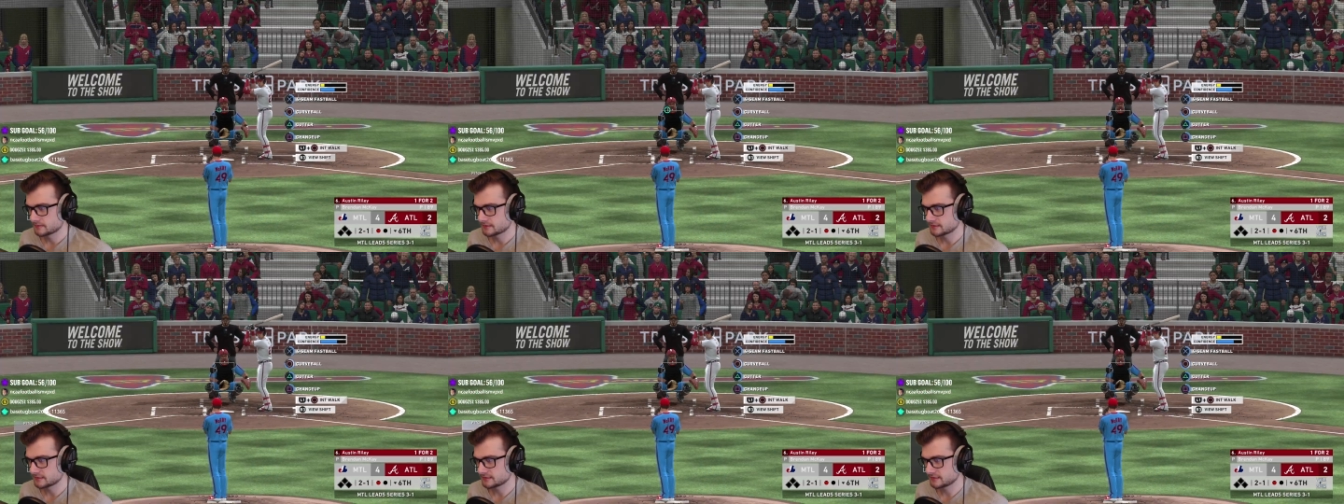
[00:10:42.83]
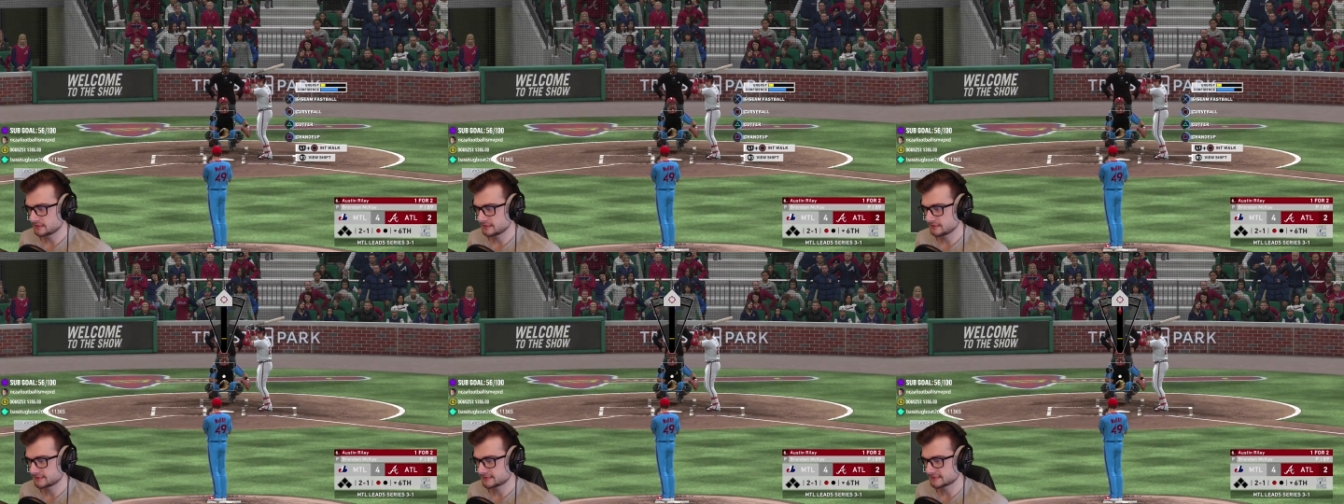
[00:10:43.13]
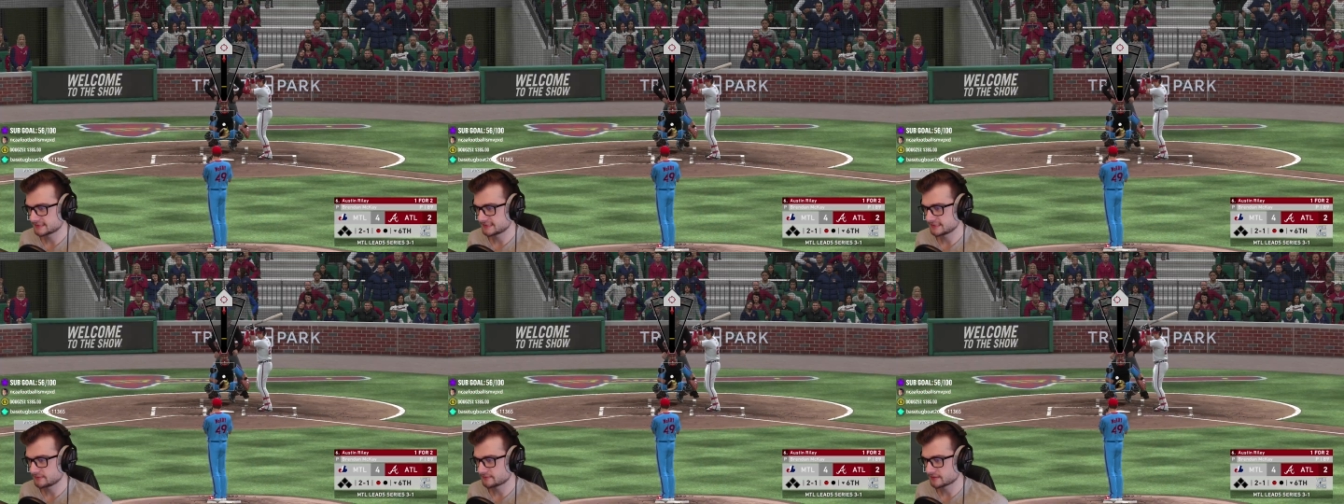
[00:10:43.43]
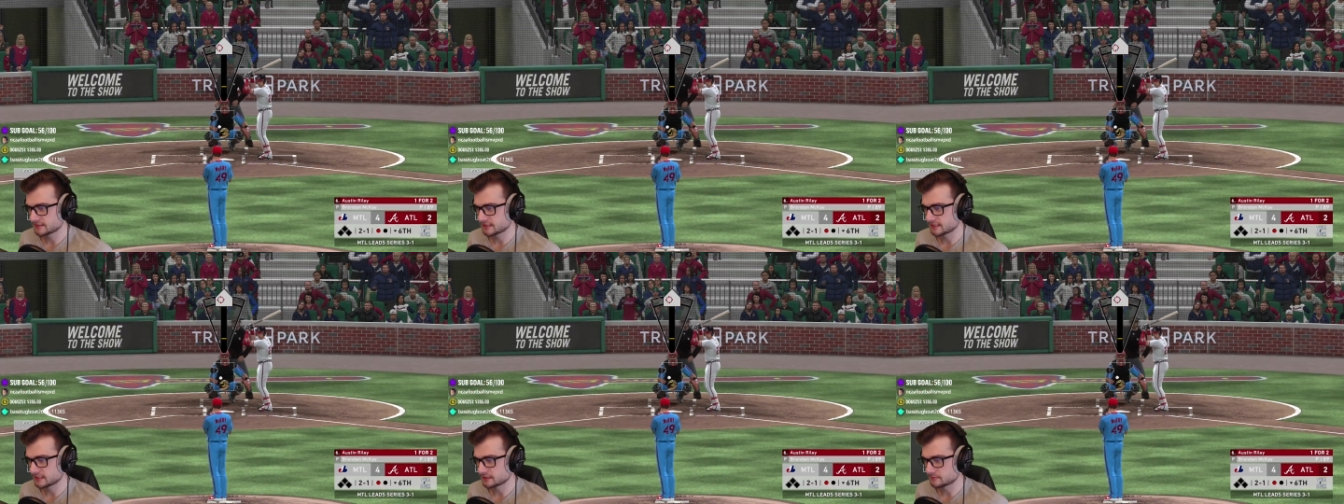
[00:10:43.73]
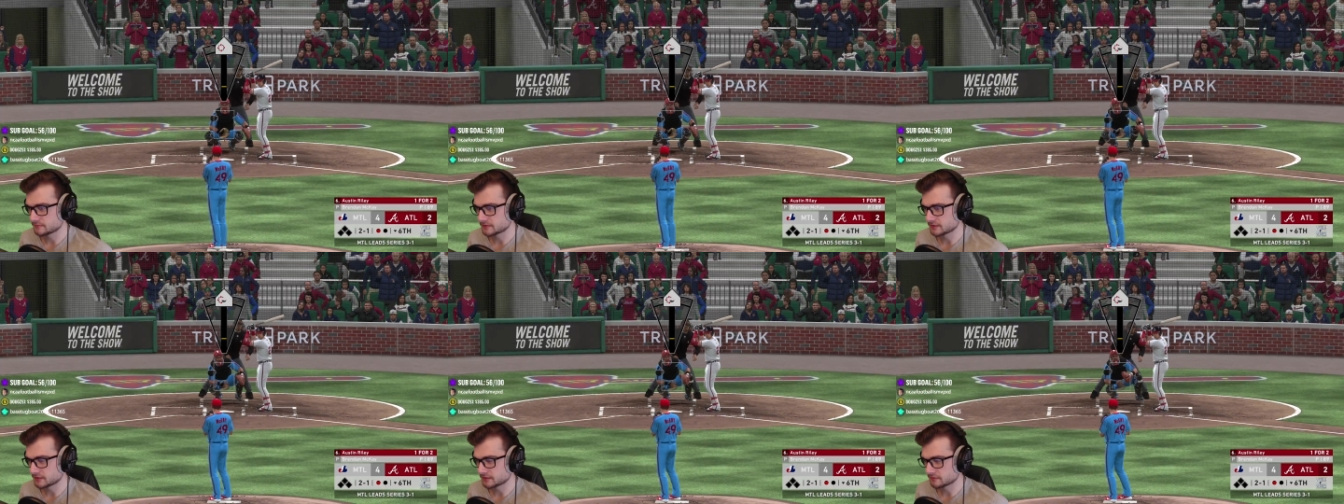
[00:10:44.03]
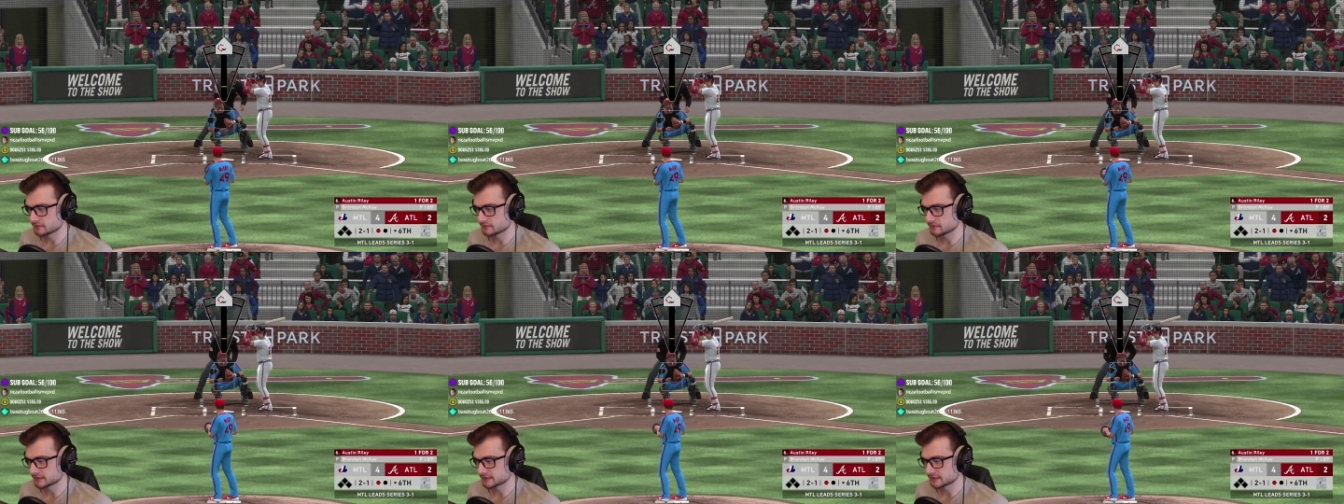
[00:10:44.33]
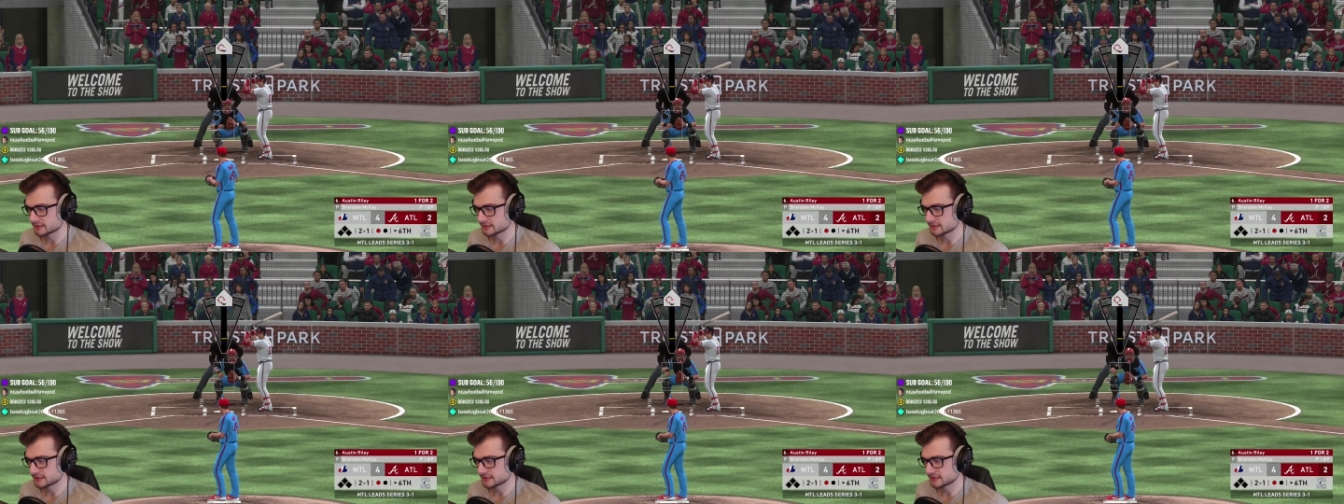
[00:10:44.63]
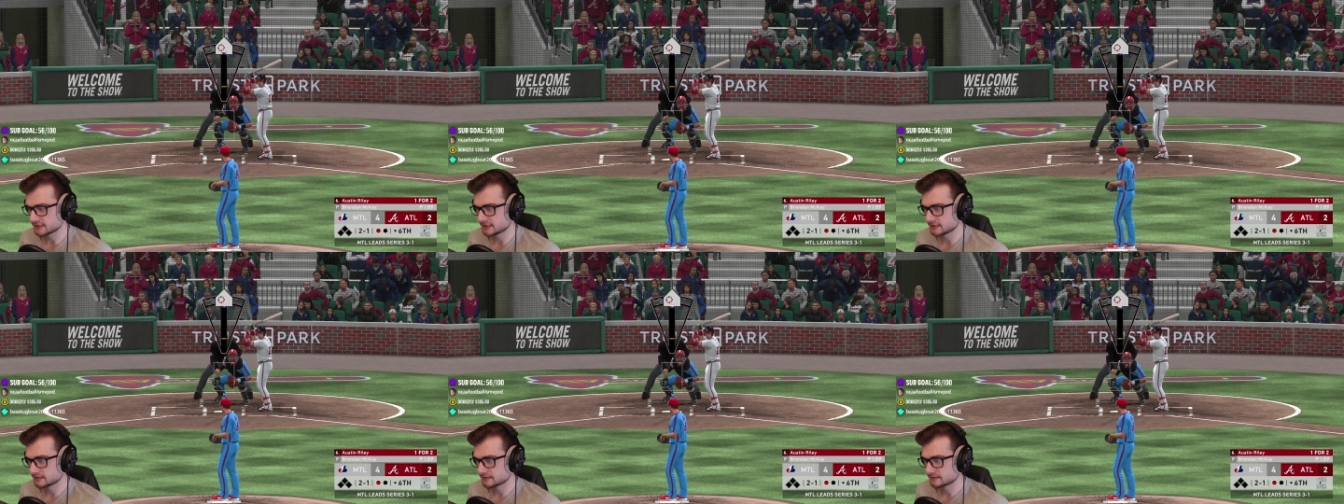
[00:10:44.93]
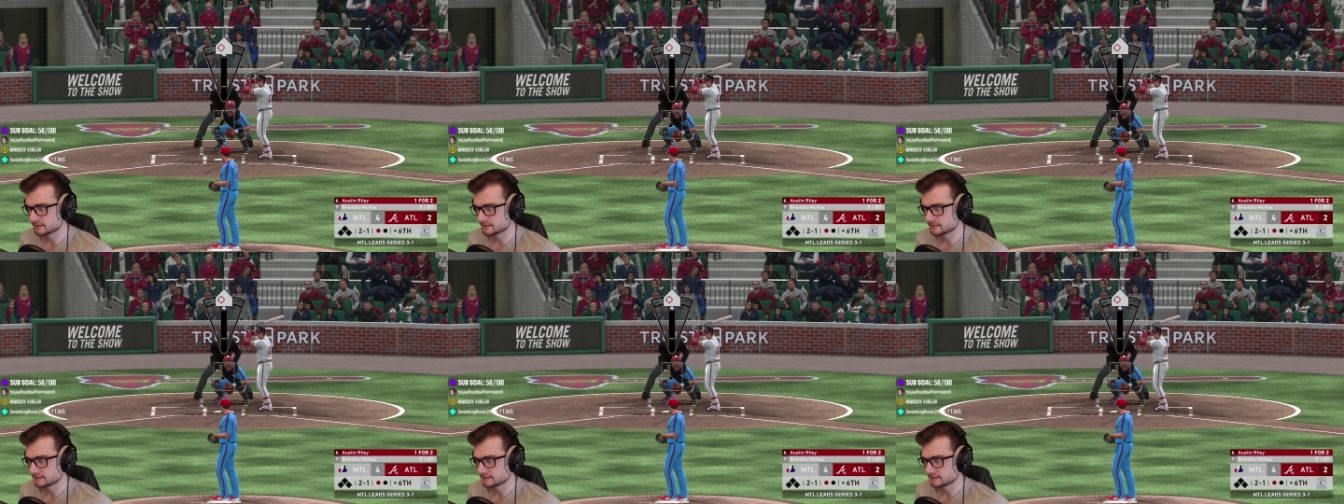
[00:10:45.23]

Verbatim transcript: I'd like to see if I can get him to go the rest of this inning.